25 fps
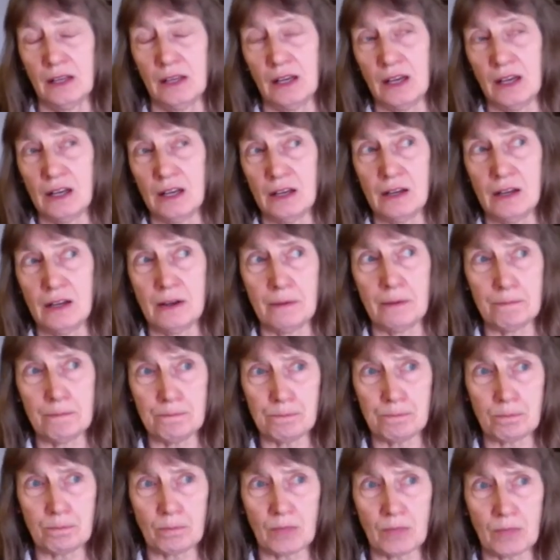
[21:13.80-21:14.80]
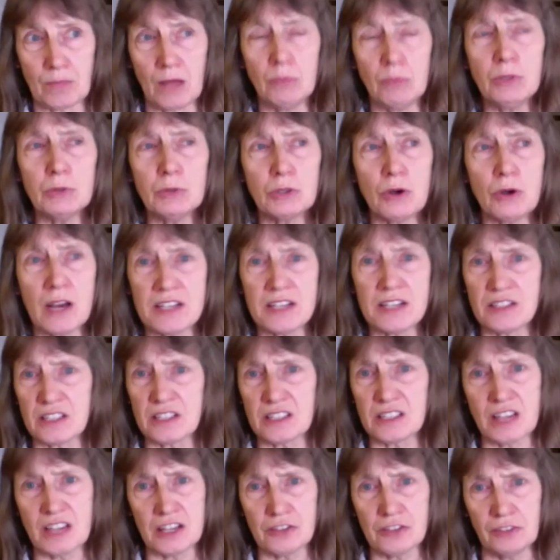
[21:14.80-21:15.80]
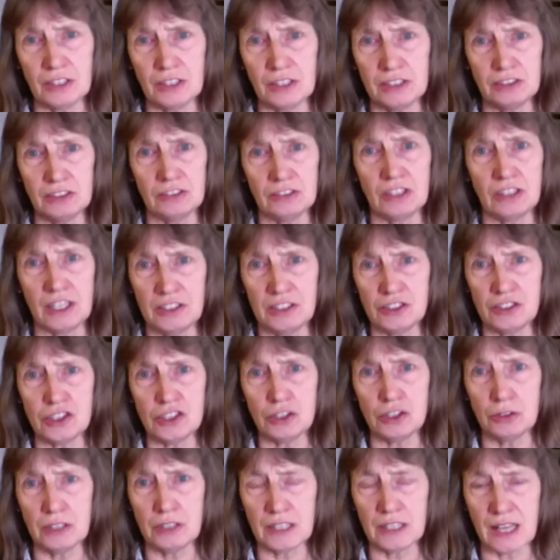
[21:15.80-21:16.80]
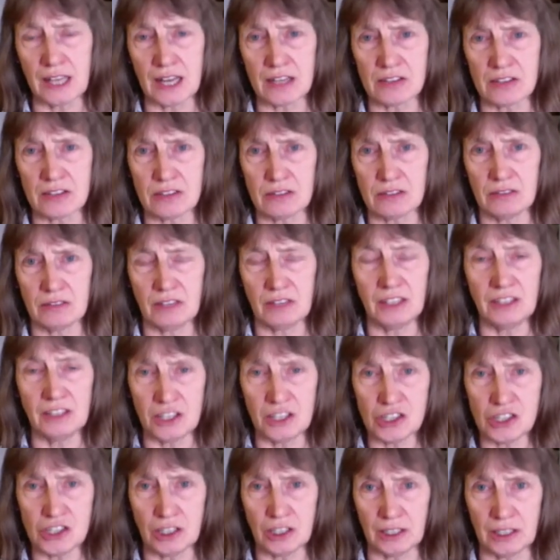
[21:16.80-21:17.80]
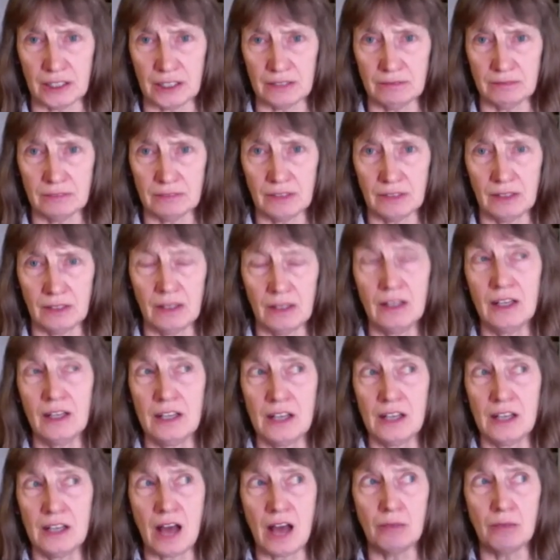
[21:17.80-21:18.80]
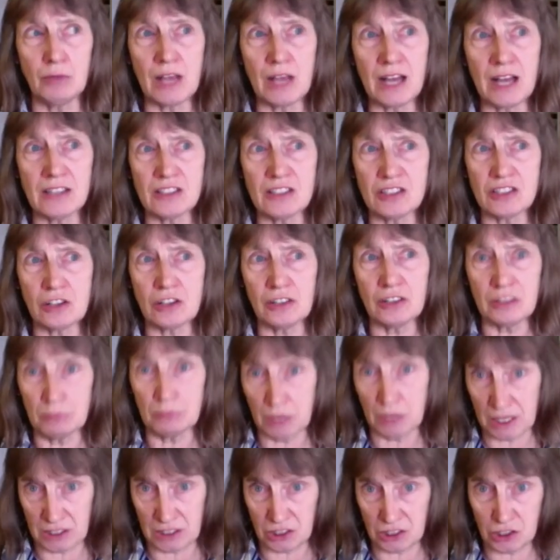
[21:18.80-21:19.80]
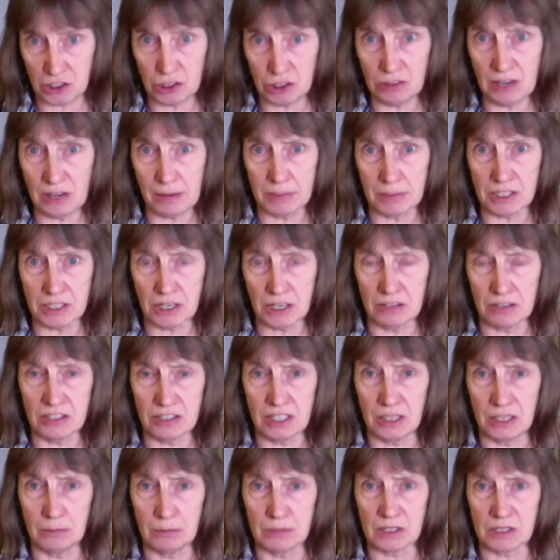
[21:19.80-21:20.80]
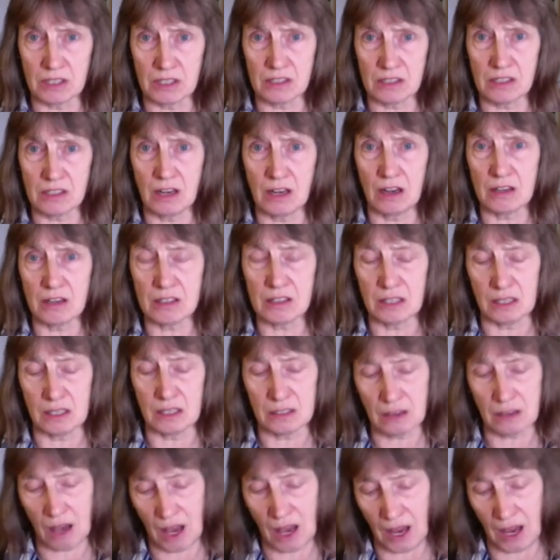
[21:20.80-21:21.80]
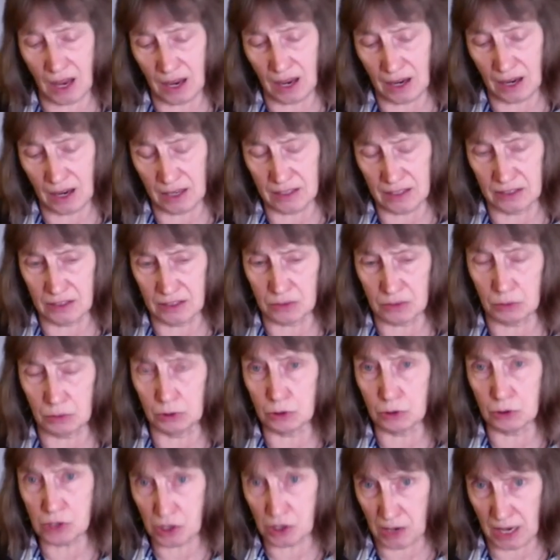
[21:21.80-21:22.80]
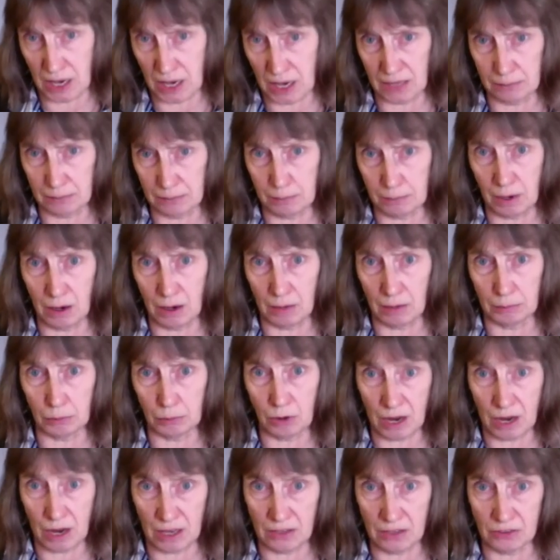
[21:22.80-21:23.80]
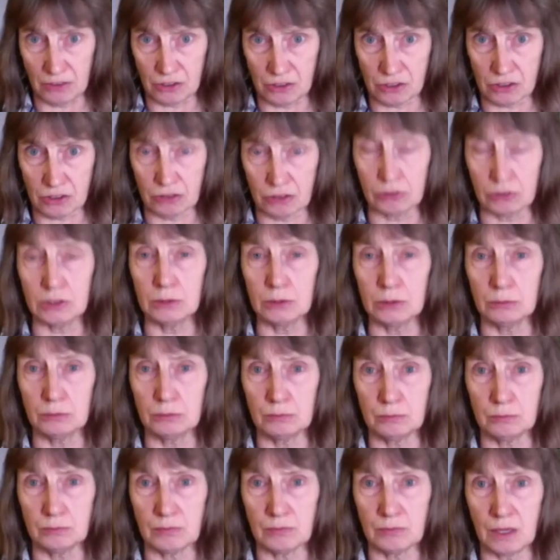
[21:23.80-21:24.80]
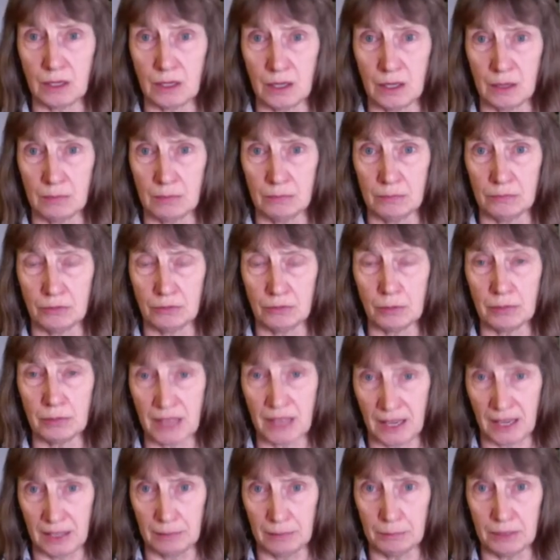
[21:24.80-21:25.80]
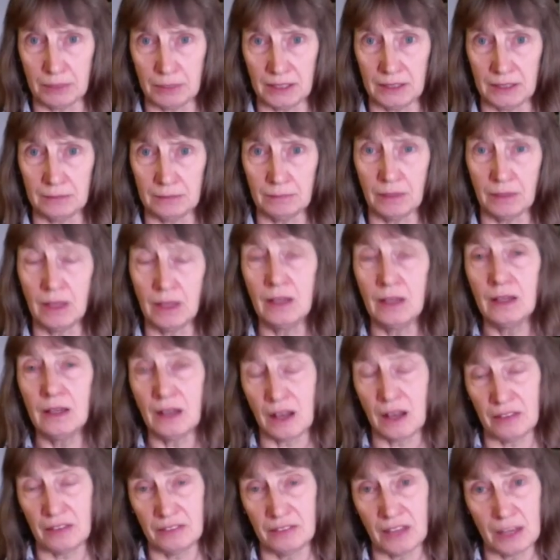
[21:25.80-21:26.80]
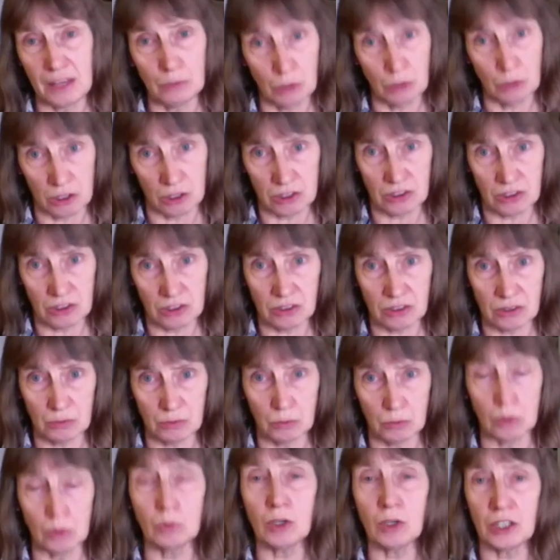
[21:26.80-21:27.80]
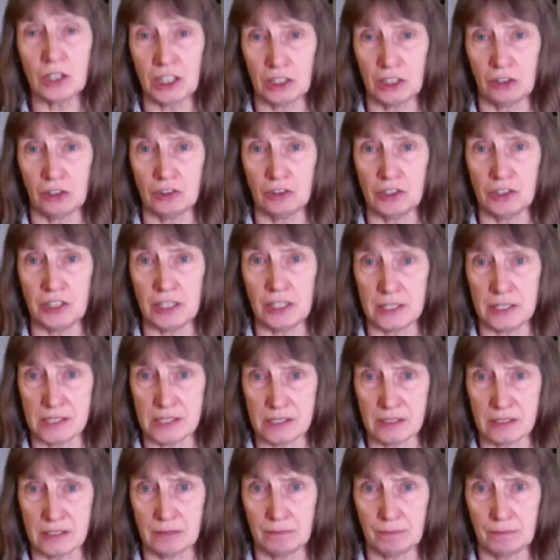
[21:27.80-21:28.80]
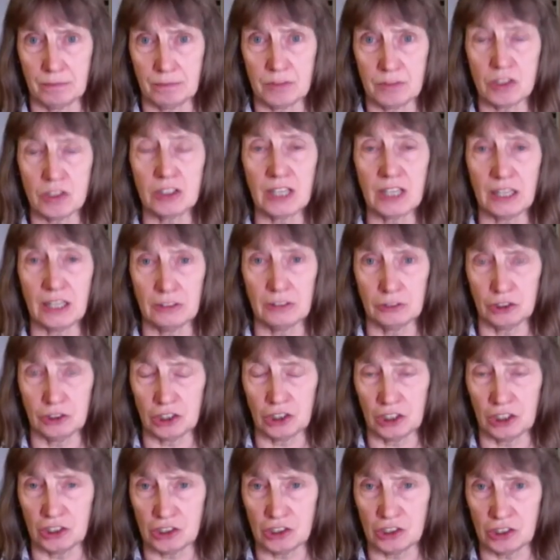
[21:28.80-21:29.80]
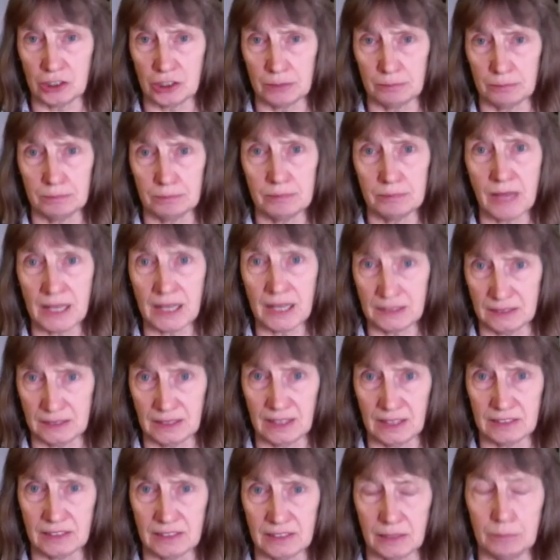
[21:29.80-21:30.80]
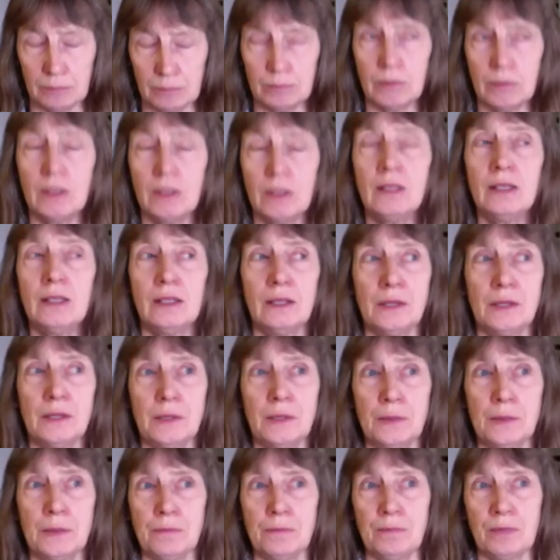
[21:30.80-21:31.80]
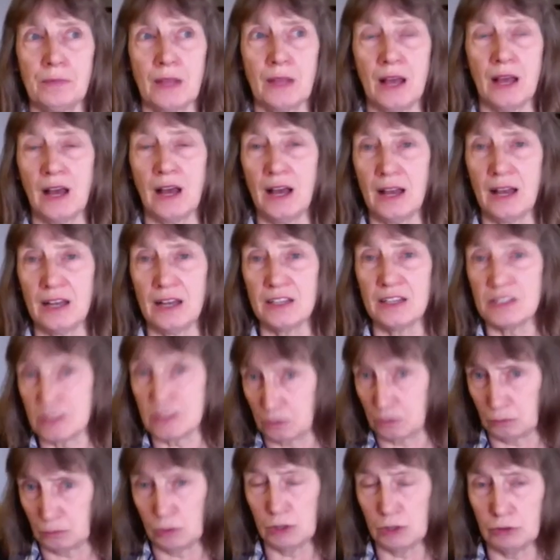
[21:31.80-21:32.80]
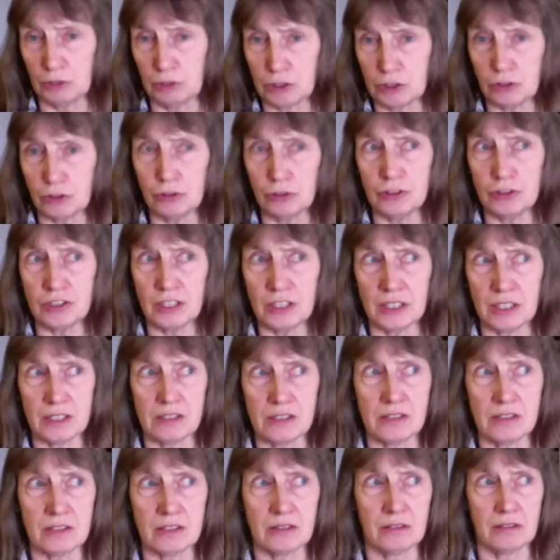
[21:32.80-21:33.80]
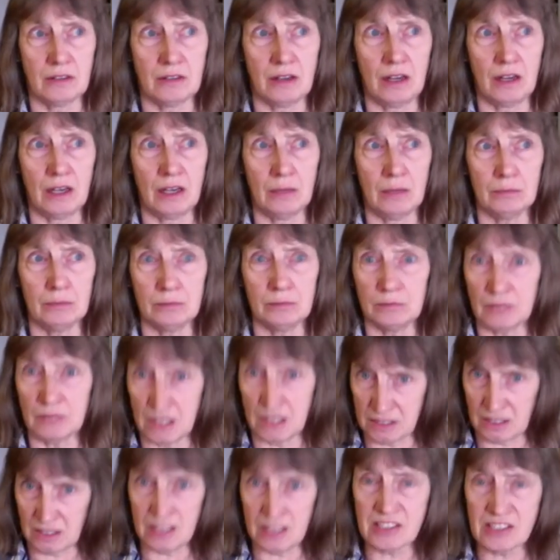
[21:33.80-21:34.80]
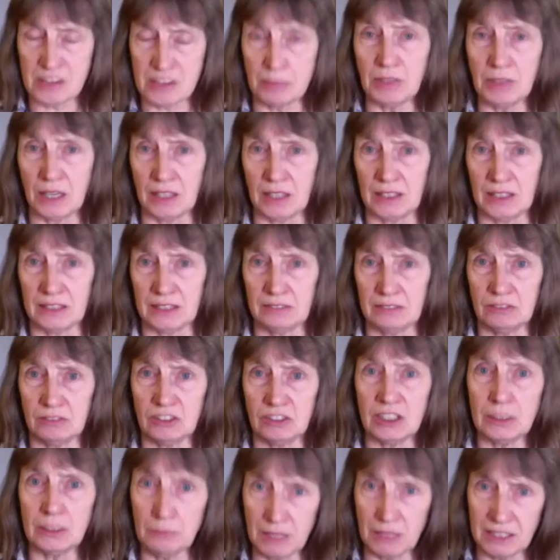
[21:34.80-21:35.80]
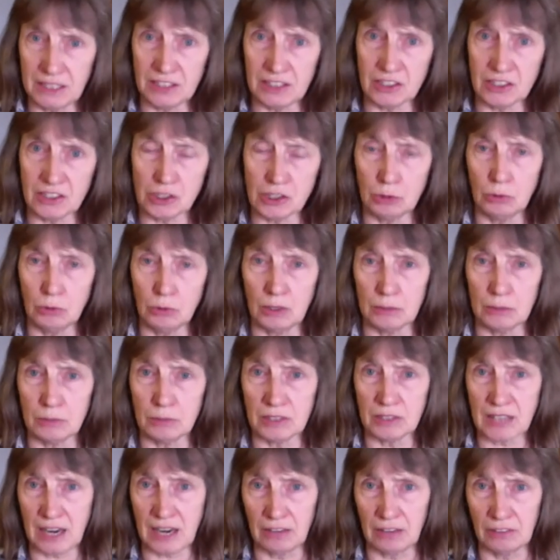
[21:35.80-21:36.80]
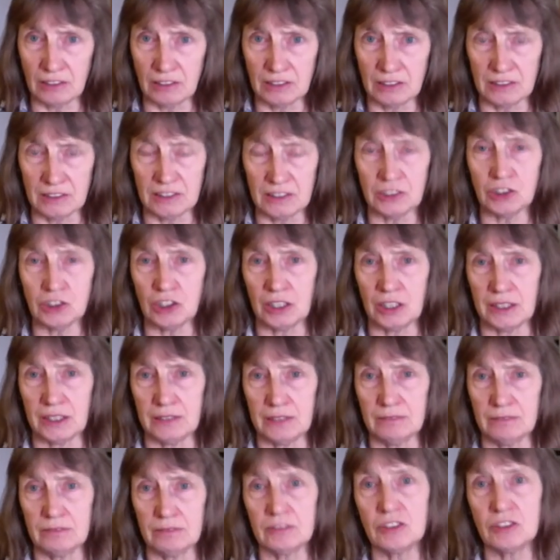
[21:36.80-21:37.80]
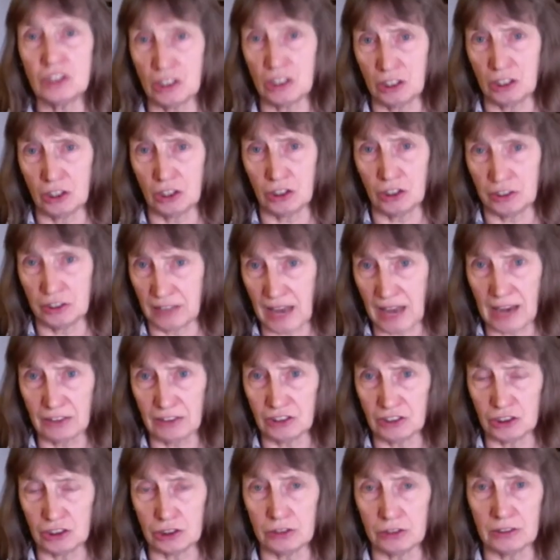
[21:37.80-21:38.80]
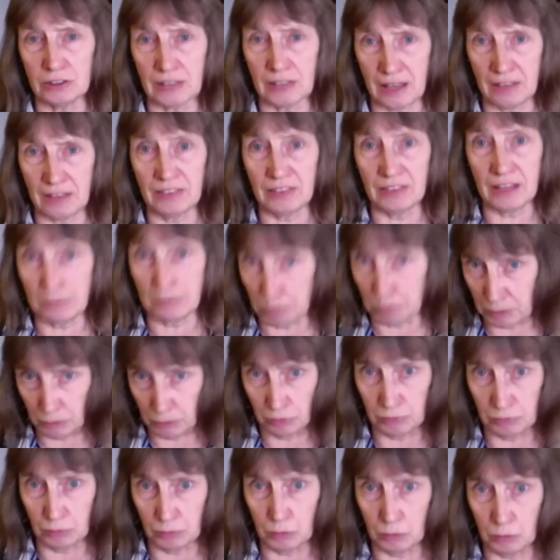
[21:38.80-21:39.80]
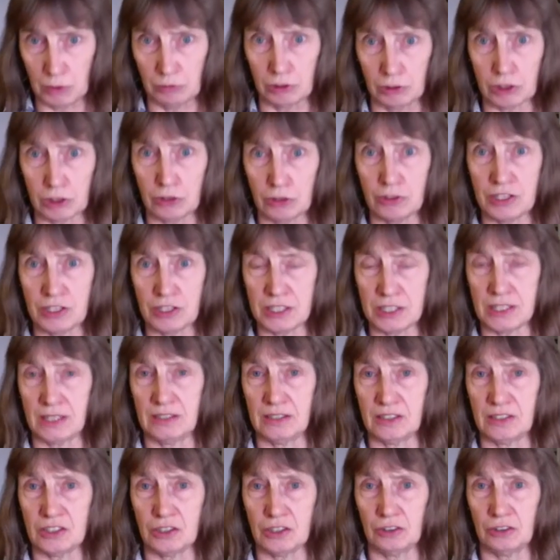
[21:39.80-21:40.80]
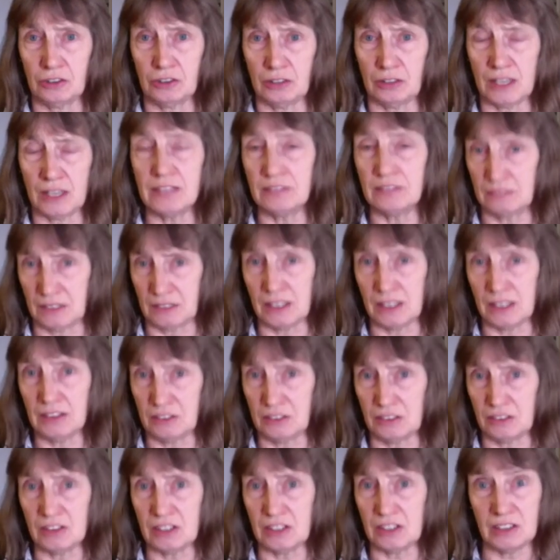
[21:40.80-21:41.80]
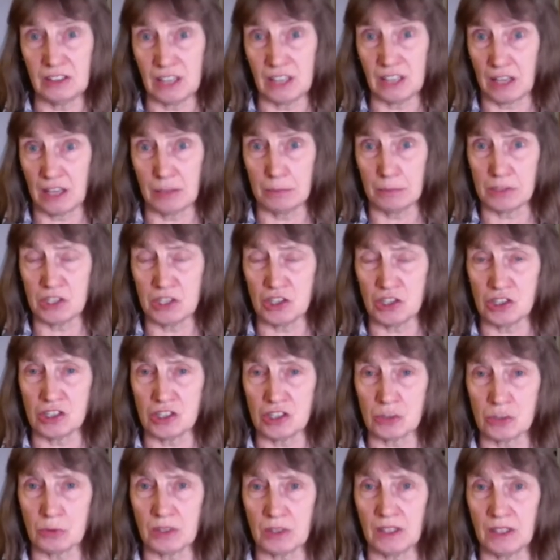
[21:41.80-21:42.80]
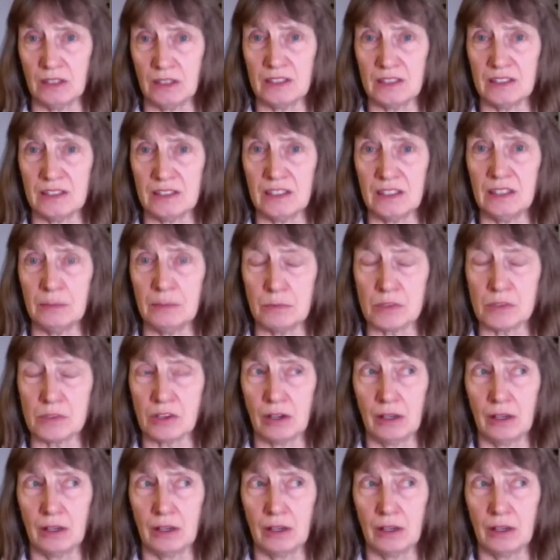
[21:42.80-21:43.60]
Um, and we were quite successful in in doing that initially. And we had so that we had the two nematode teams that started, and we also had Bart Barrell's group um, from the LMB, and they were were working on yeast. So Carol Churcher headed that up and we recruited um, similarly team leaders who worked with Carol initially to learn how to do it, and then we we recruited into in, into the other positions within the teams.